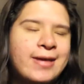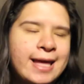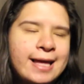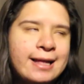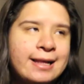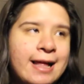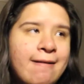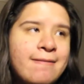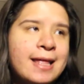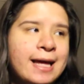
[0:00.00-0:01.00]
feel
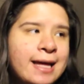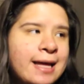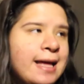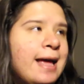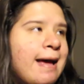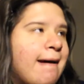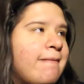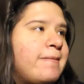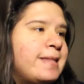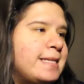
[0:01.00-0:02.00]

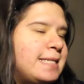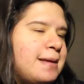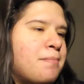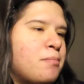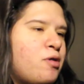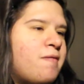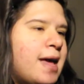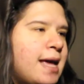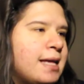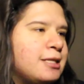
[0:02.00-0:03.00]
of this
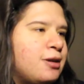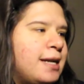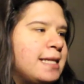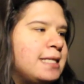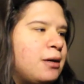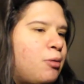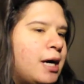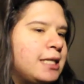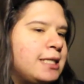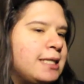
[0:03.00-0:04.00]
movie. So let's
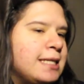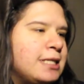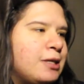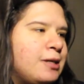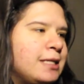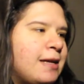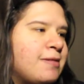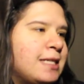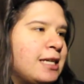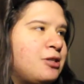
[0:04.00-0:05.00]
watch this
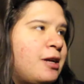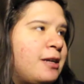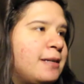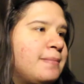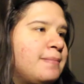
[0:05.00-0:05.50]
37 second trailer.